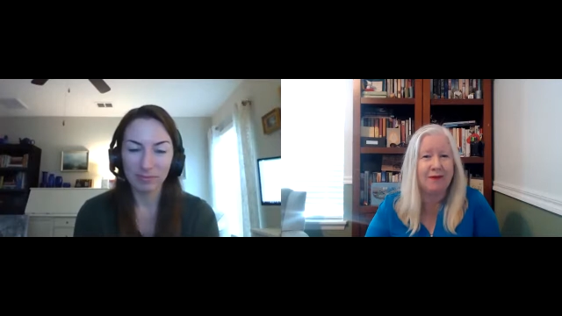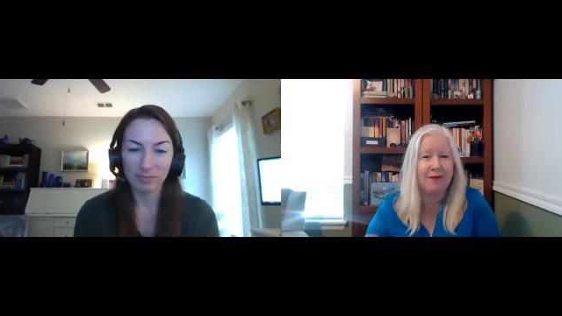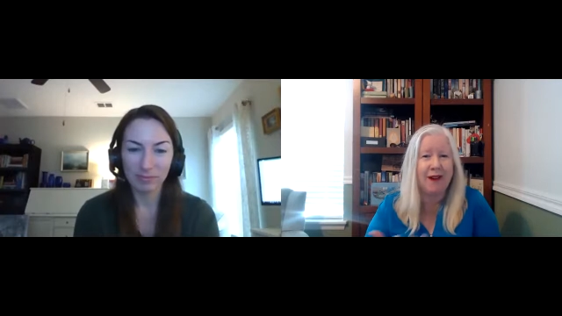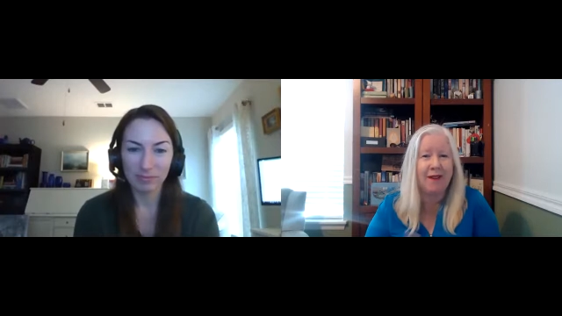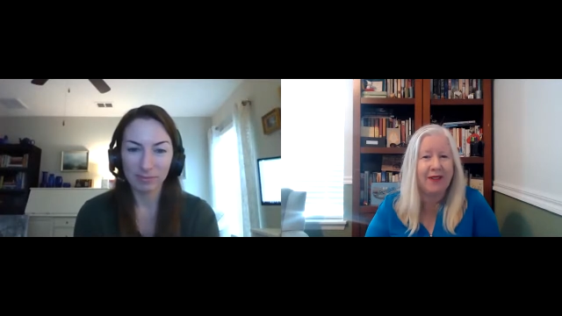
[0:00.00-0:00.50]

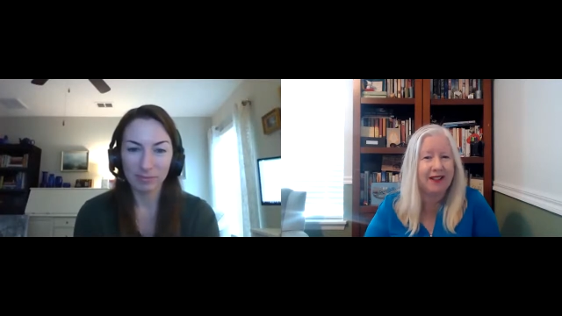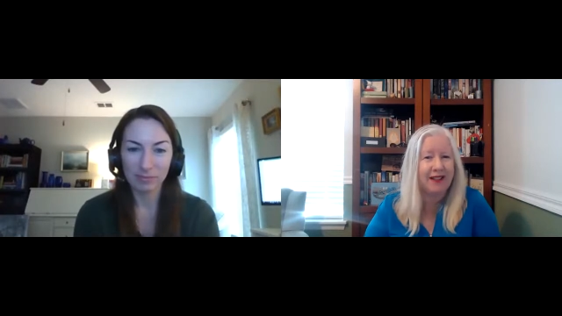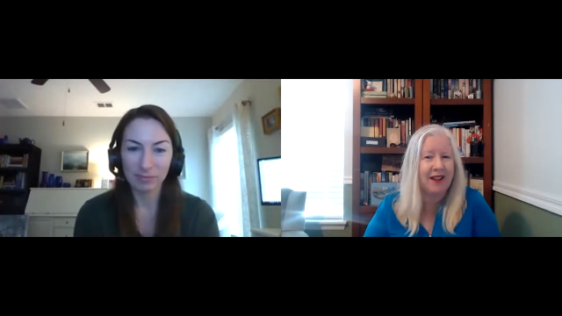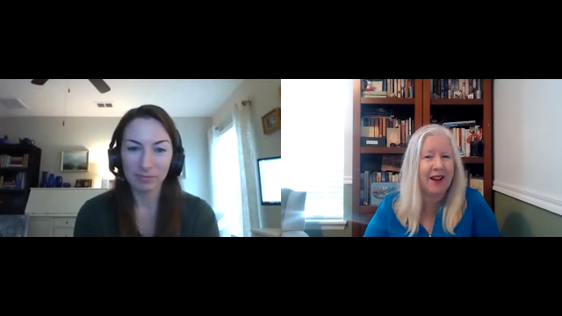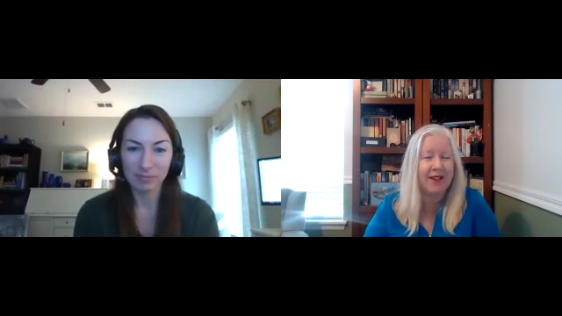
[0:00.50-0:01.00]

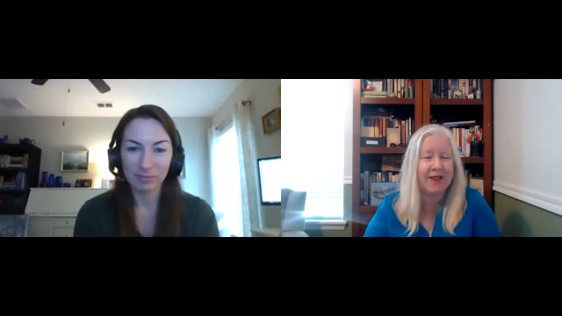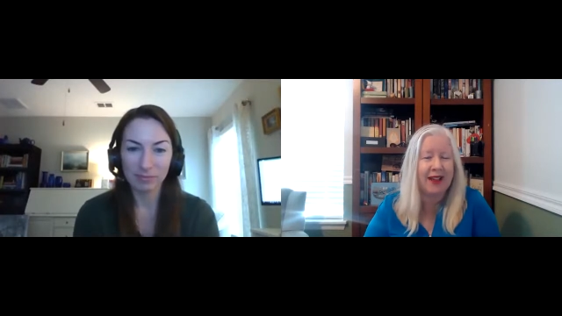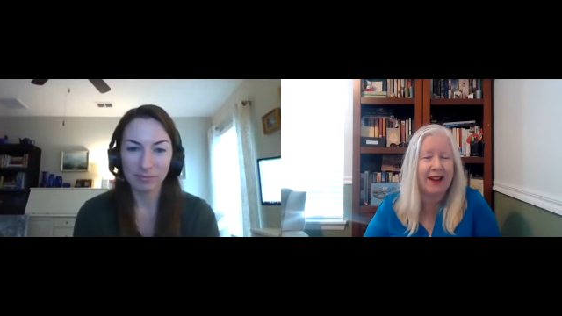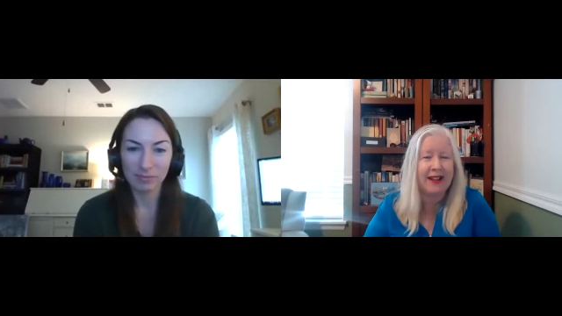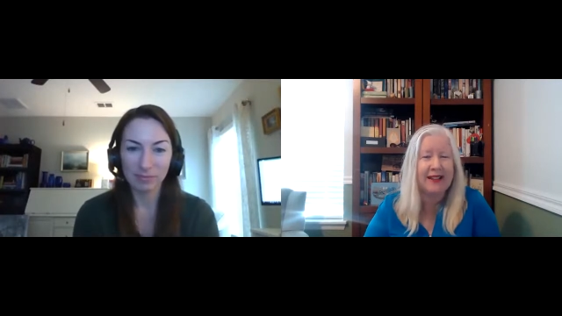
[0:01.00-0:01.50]
Speaker 1: obviously not even
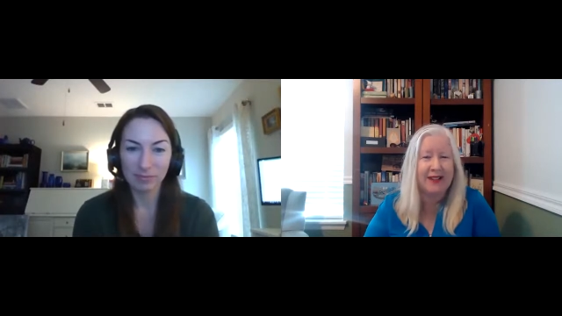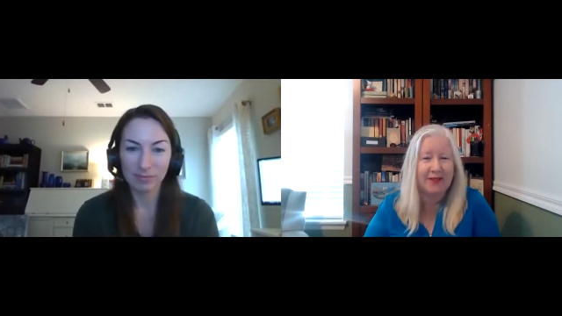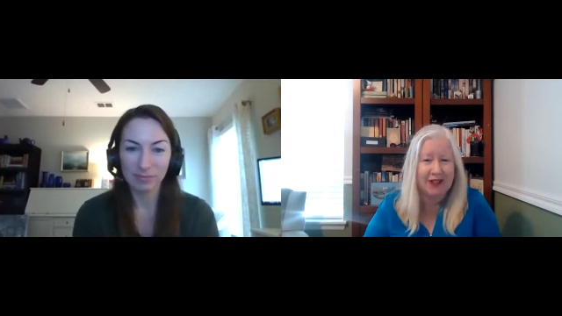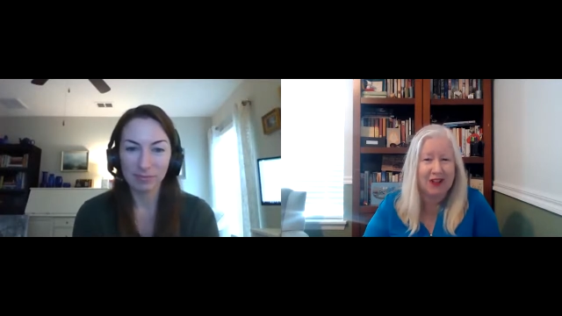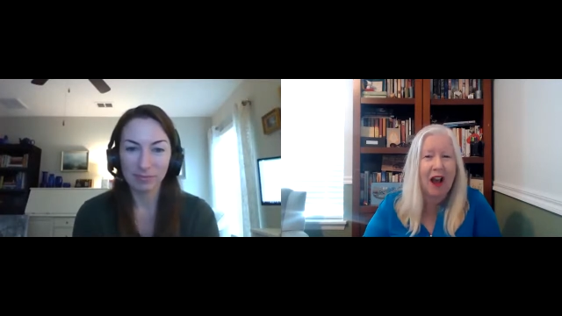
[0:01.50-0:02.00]
that easy of
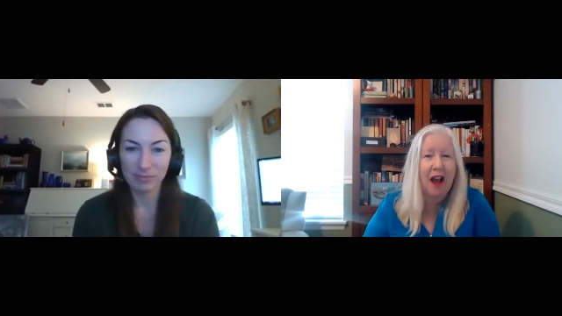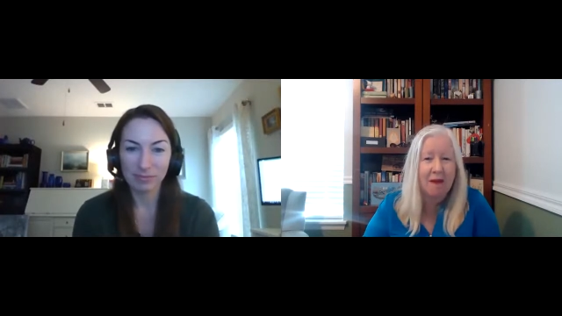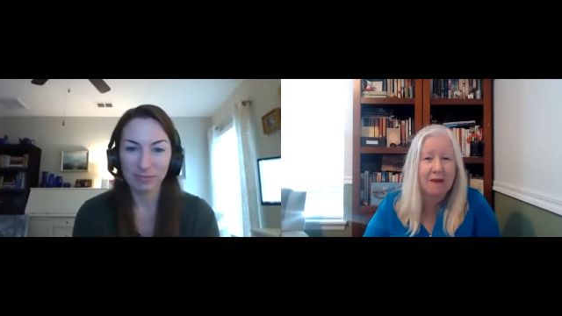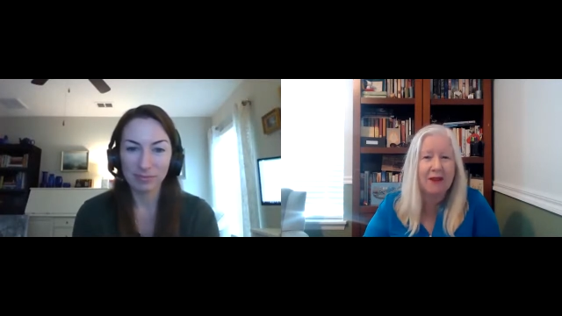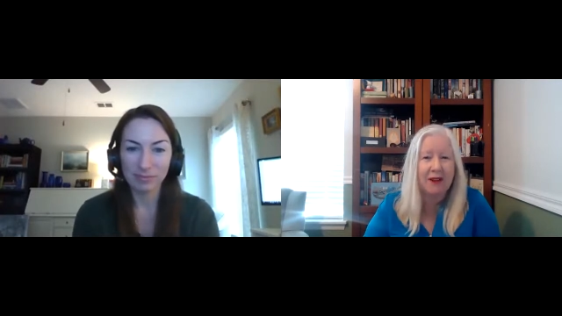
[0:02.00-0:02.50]
a job.
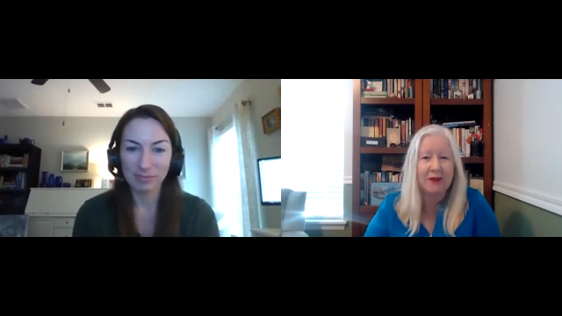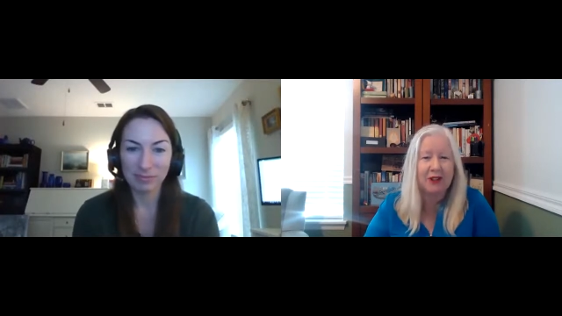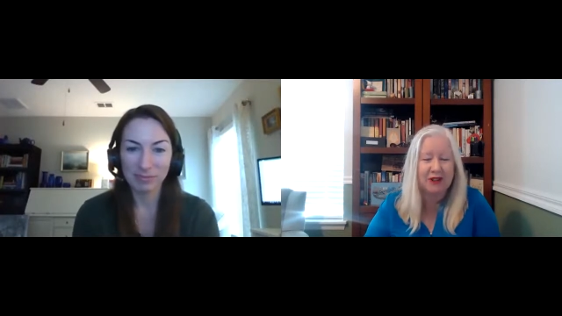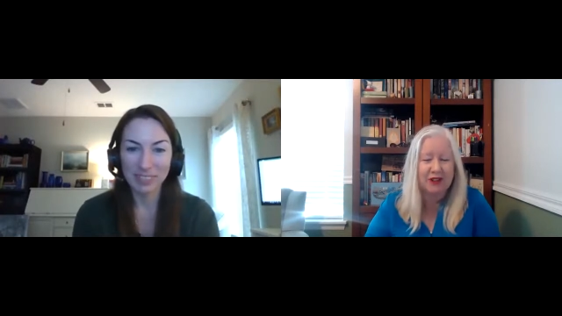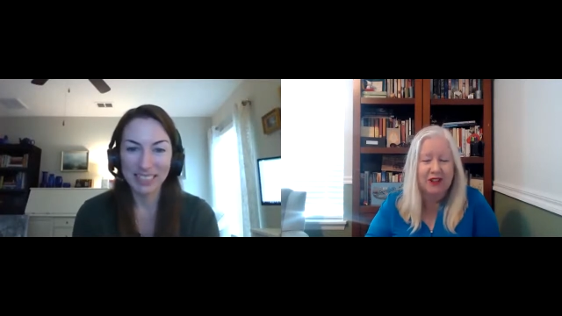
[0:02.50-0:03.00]
I mean, I'm
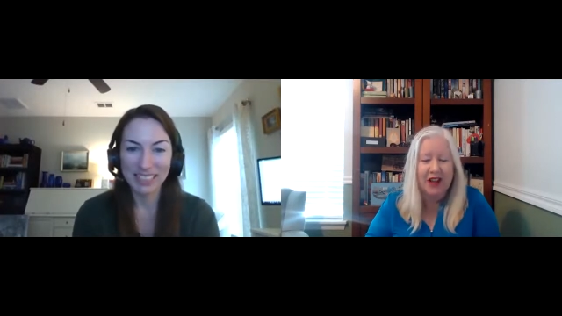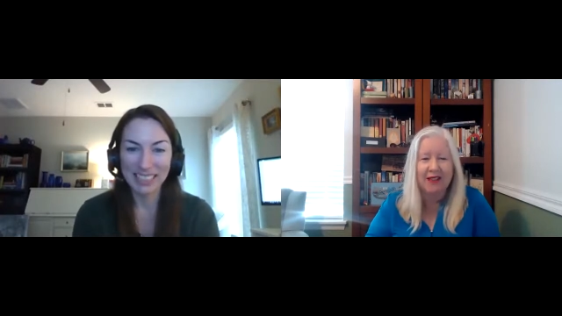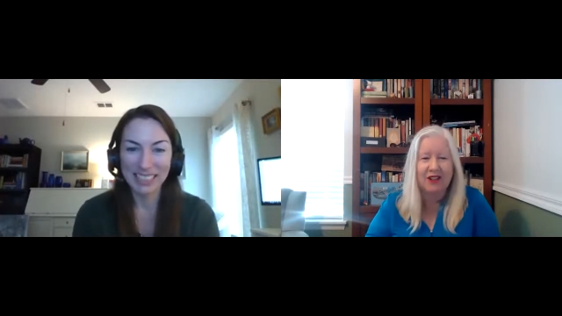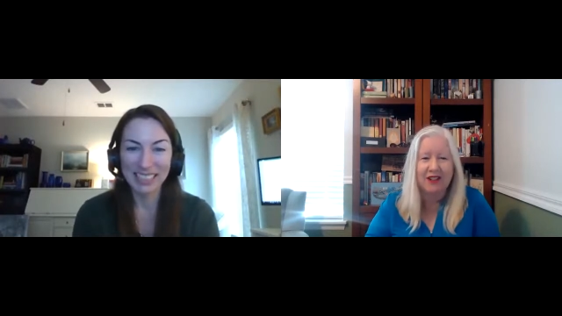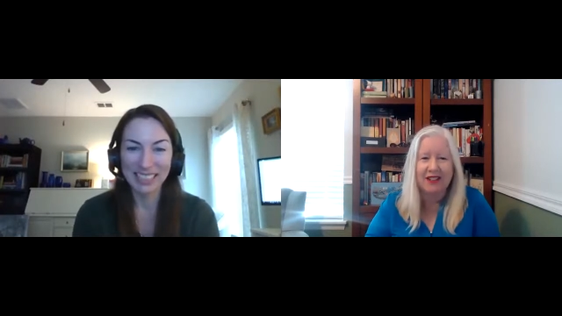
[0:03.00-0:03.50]
sure there's
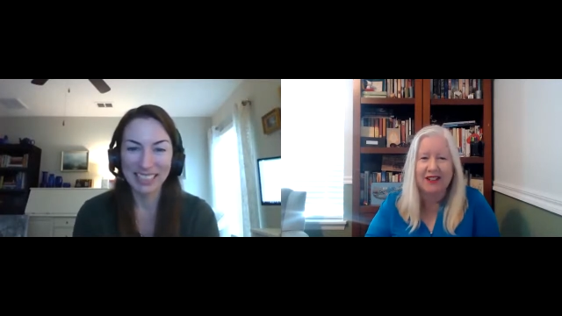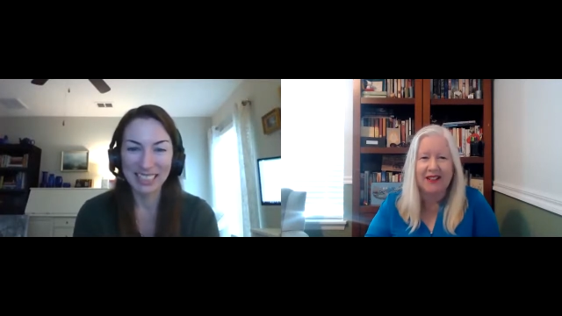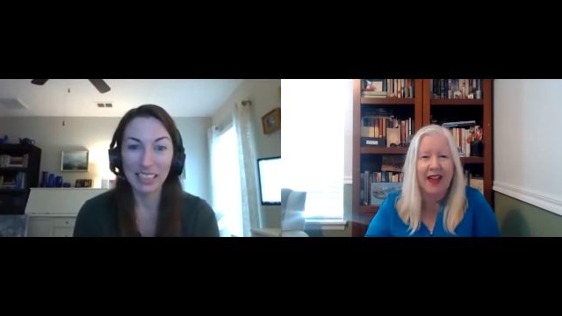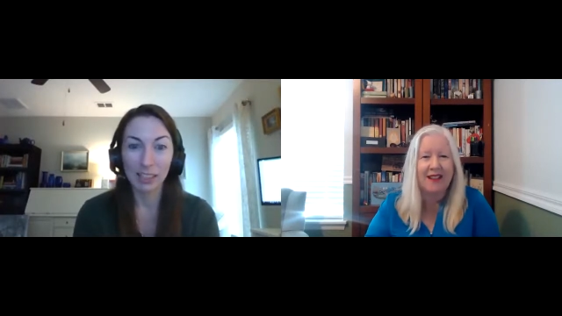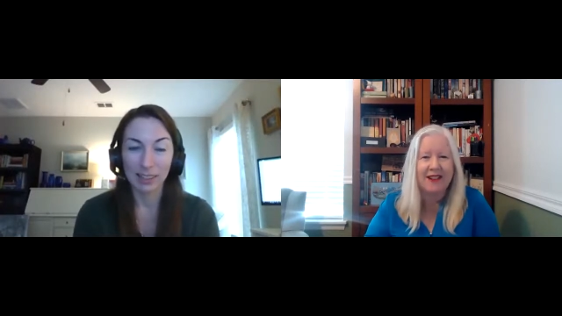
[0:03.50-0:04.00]
challenges to
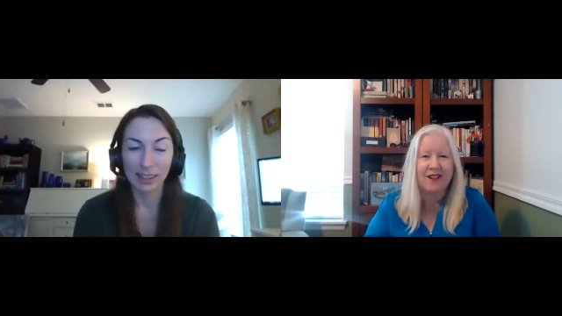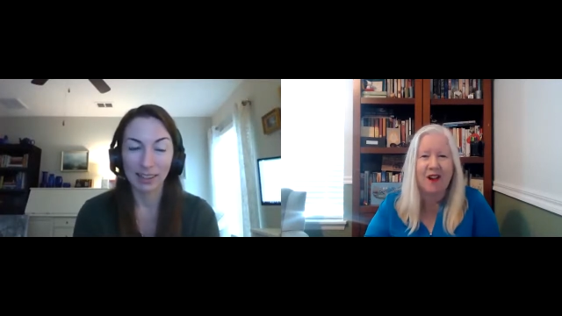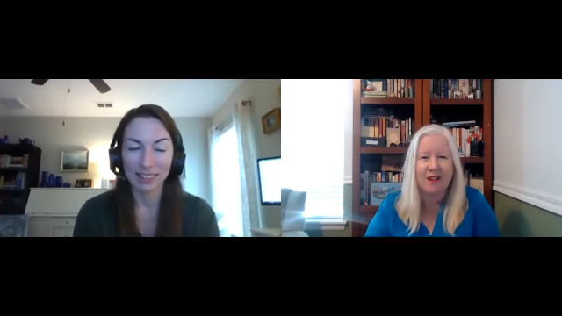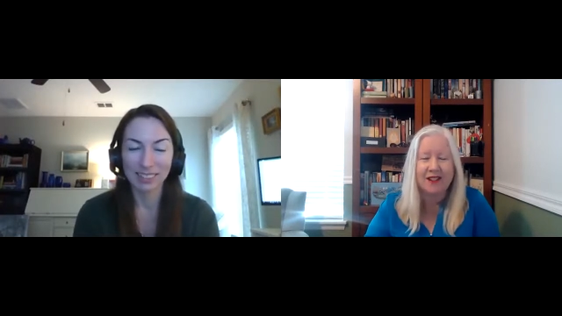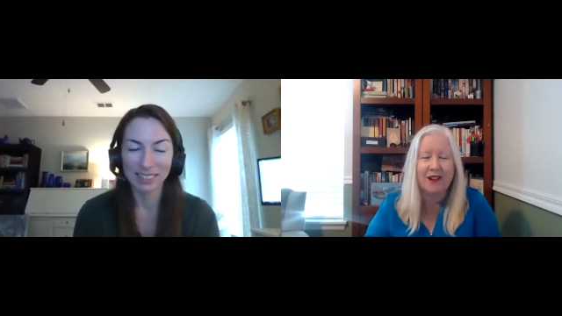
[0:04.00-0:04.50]
that. And then yeah.